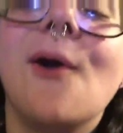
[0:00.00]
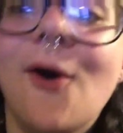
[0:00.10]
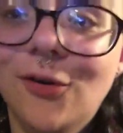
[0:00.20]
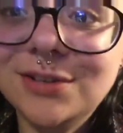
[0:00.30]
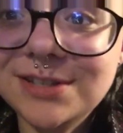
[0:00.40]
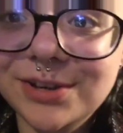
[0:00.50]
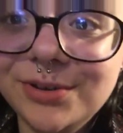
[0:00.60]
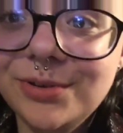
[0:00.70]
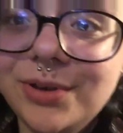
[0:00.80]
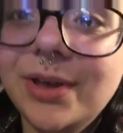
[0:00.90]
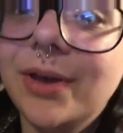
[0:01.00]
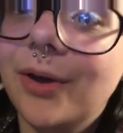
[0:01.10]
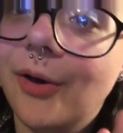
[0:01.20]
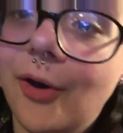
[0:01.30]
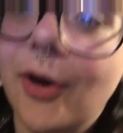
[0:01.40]
Also,
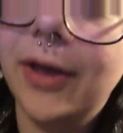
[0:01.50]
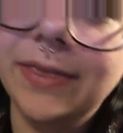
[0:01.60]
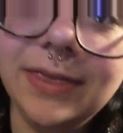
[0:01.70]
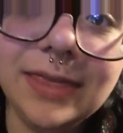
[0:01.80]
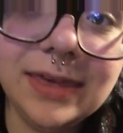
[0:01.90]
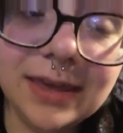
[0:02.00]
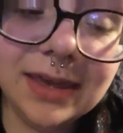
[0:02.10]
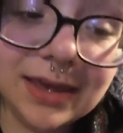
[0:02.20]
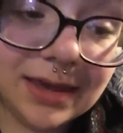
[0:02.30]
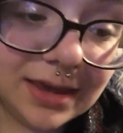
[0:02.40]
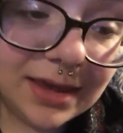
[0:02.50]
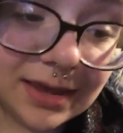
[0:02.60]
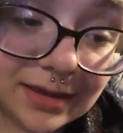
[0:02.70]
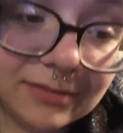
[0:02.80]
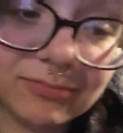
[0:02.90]
on the
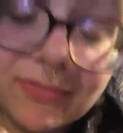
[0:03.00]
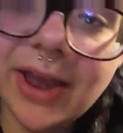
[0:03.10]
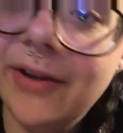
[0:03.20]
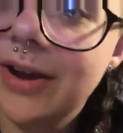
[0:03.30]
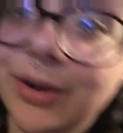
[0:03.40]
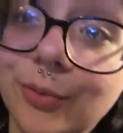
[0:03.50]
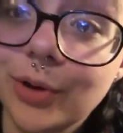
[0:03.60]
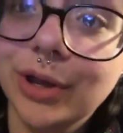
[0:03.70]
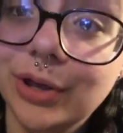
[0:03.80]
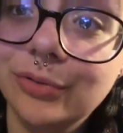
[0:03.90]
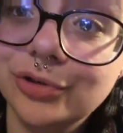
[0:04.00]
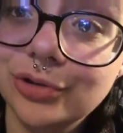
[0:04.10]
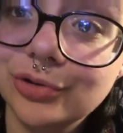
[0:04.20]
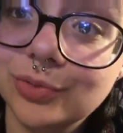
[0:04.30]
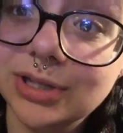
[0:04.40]
area where you
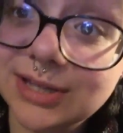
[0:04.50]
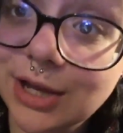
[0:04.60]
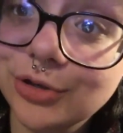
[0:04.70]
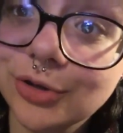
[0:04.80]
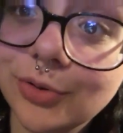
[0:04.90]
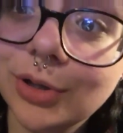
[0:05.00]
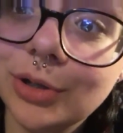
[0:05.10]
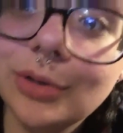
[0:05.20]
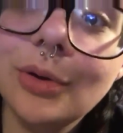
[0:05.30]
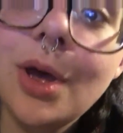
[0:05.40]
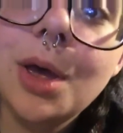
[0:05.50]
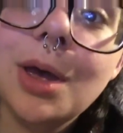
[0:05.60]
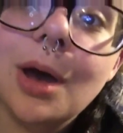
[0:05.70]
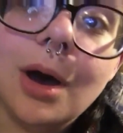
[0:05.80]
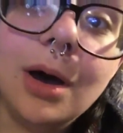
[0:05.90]
choose what stage you're going to,
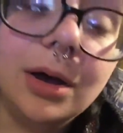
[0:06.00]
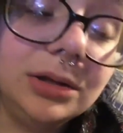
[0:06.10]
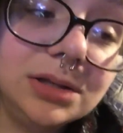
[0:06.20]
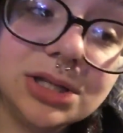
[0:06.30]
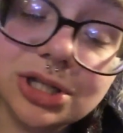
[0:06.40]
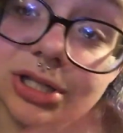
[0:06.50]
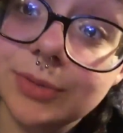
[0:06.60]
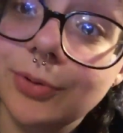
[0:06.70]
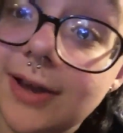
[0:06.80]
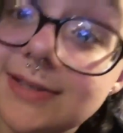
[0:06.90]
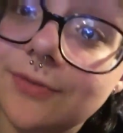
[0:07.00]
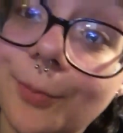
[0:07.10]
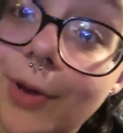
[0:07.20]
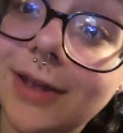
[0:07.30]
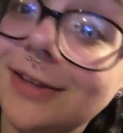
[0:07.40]
it's just the press of a
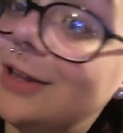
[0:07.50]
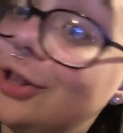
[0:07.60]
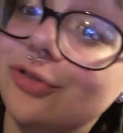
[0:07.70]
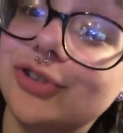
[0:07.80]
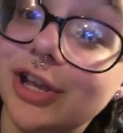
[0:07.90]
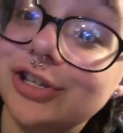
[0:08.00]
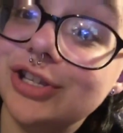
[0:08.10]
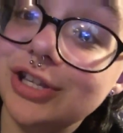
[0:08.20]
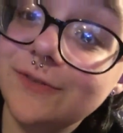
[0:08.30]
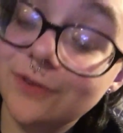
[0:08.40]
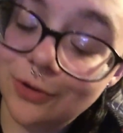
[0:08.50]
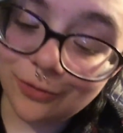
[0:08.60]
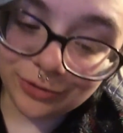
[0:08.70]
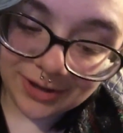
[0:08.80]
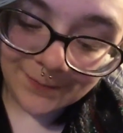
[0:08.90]
button and it'll change the
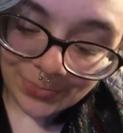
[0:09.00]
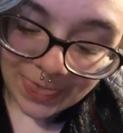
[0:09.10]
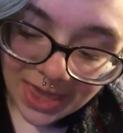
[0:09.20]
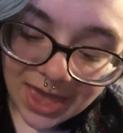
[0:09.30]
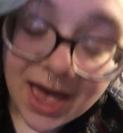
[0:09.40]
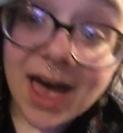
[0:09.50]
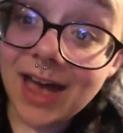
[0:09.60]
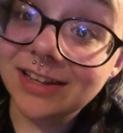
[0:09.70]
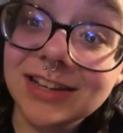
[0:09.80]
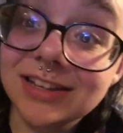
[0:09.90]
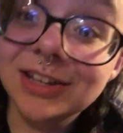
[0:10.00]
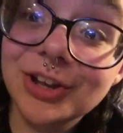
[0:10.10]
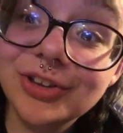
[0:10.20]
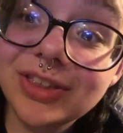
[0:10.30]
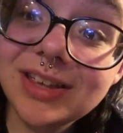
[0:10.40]
difficulty. I didn't
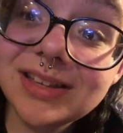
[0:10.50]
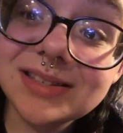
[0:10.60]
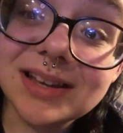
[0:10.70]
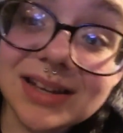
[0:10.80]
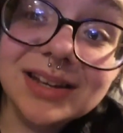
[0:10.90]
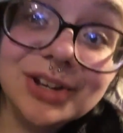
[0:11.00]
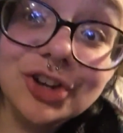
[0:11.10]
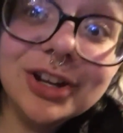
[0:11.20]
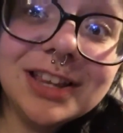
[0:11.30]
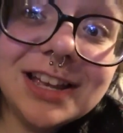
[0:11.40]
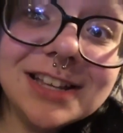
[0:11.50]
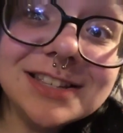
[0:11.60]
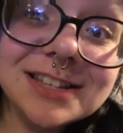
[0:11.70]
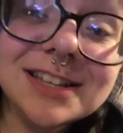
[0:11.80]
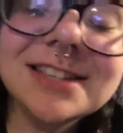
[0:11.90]
know this, I didn't
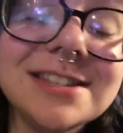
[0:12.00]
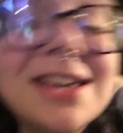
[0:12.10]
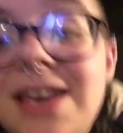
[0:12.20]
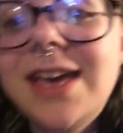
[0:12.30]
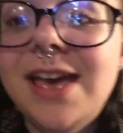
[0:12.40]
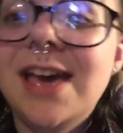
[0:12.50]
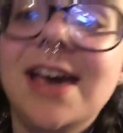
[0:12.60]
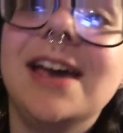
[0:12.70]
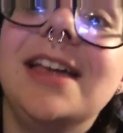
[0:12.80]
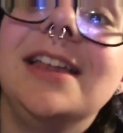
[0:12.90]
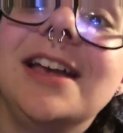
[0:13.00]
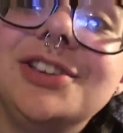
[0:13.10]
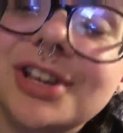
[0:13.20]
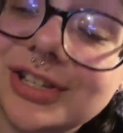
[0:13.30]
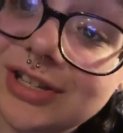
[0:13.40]
realize this, and I
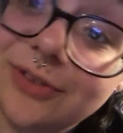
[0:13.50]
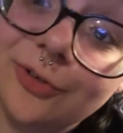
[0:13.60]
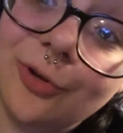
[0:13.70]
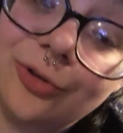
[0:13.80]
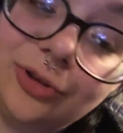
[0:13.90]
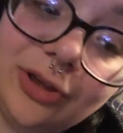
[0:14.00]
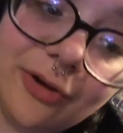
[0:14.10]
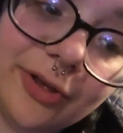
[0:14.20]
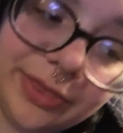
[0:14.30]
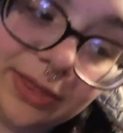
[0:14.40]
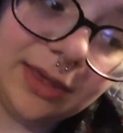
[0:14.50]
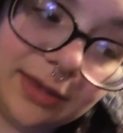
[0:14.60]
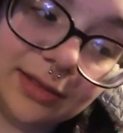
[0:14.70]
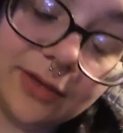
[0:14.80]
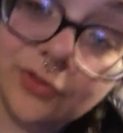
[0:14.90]
changed the difficulty on
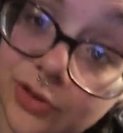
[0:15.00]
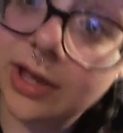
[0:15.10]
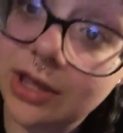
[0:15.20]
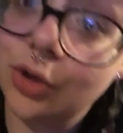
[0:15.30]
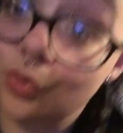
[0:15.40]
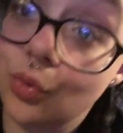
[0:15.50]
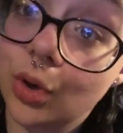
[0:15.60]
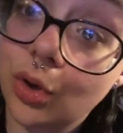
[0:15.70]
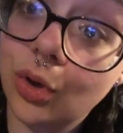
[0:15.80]
the level that you